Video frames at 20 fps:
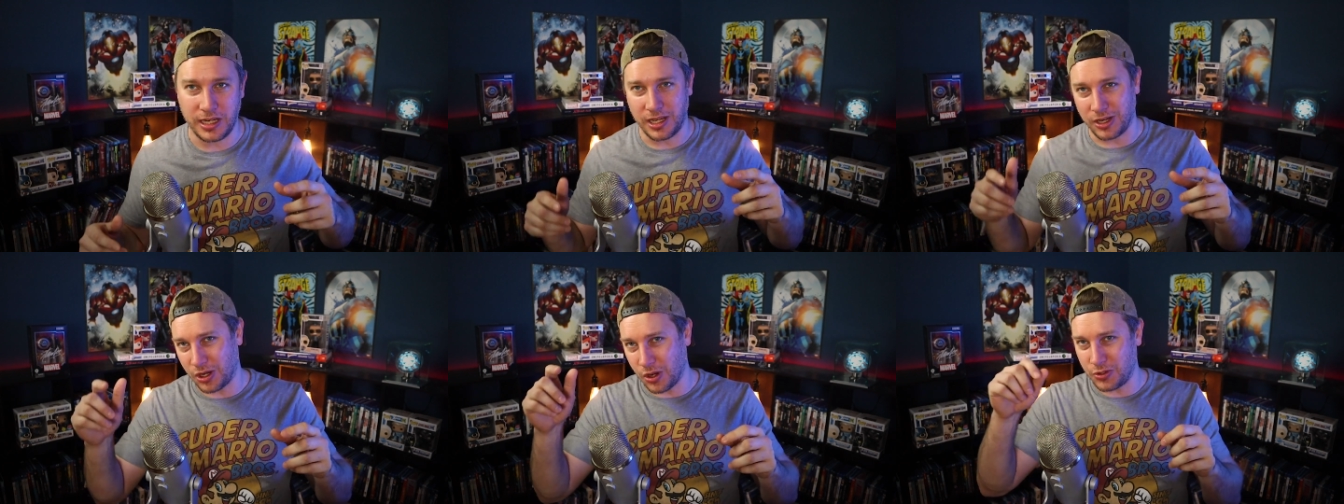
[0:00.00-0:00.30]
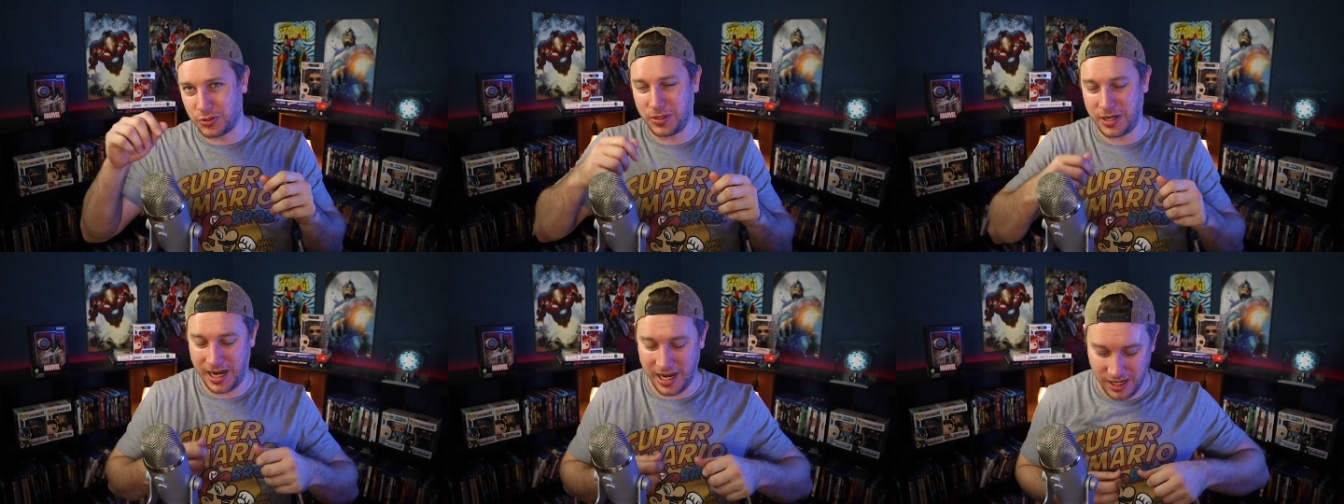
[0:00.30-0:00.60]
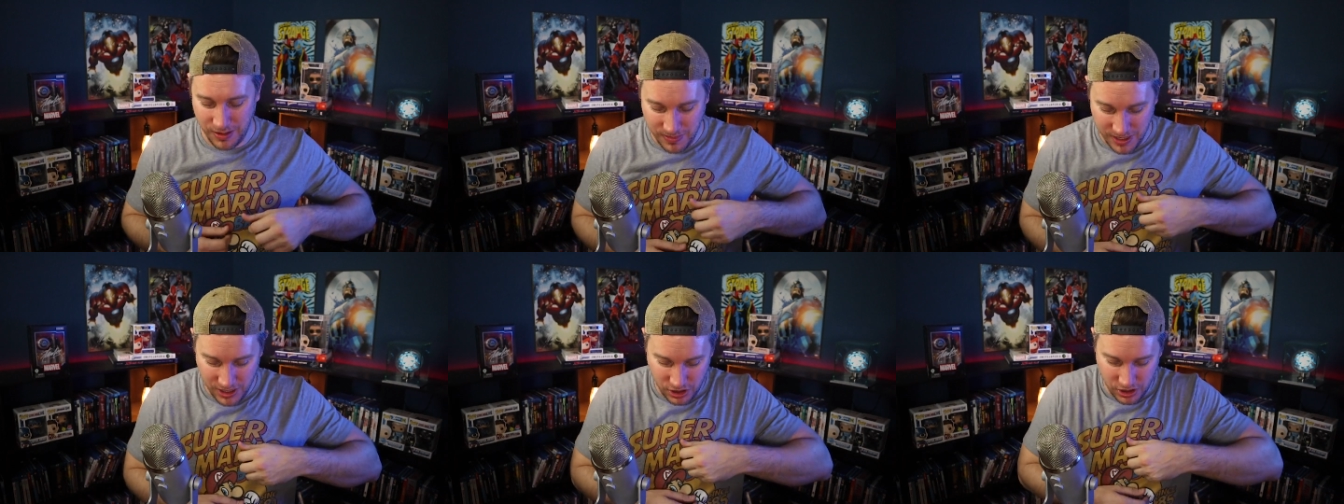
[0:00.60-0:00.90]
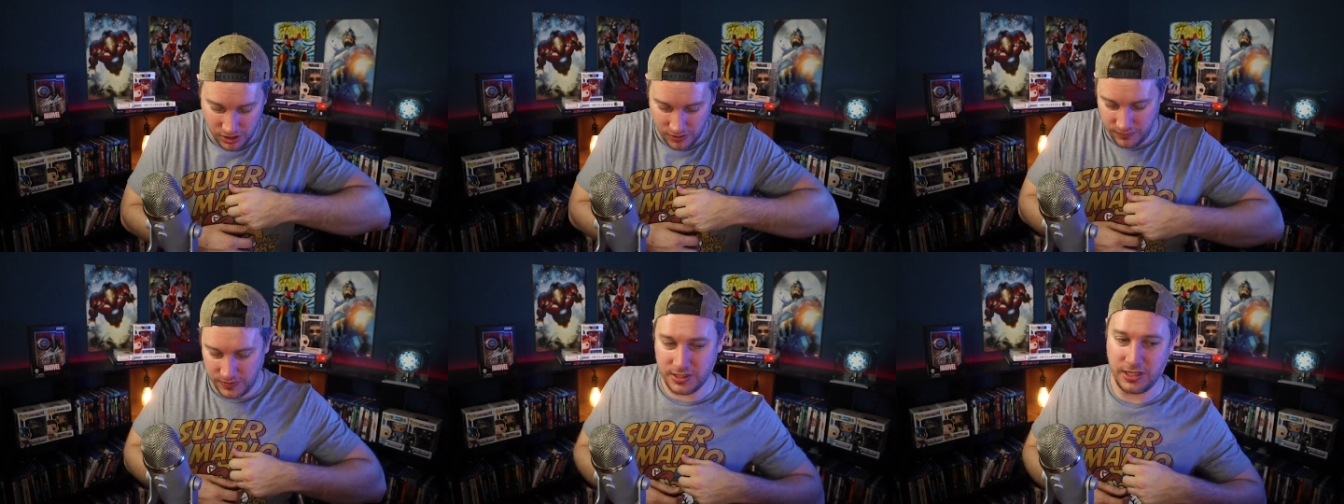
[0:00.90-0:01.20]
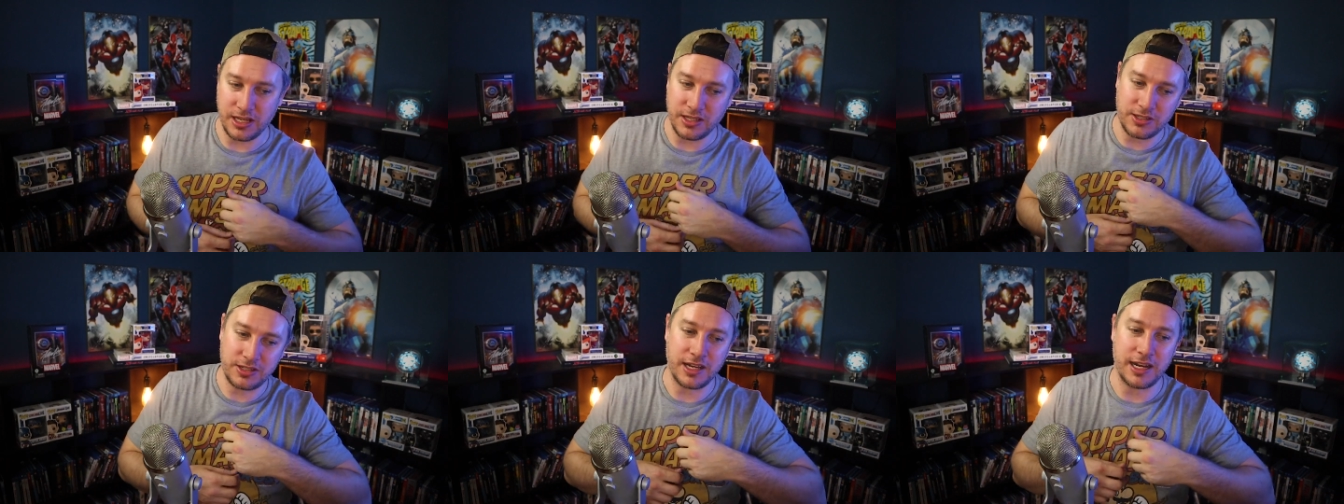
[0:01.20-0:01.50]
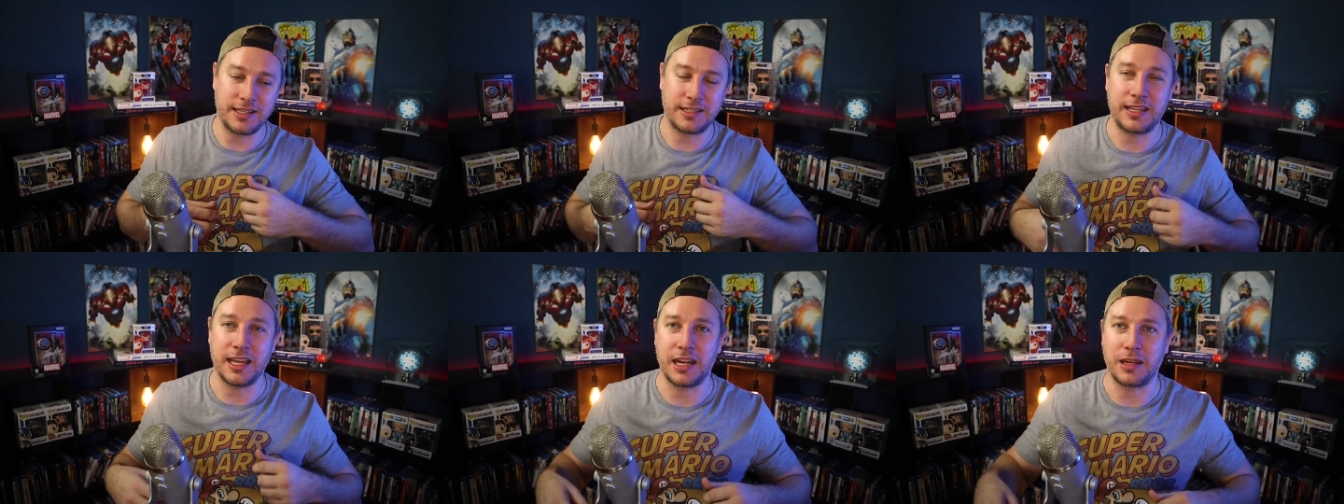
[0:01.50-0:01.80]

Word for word: Like it goes to animation of his insides